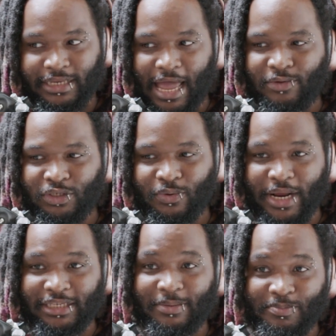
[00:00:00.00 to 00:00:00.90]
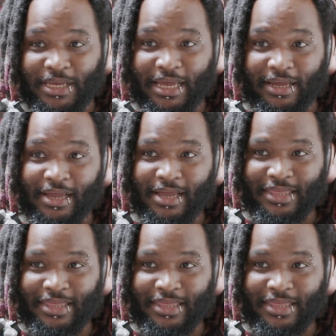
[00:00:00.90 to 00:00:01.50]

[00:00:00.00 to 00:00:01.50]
So if you want to hear even more about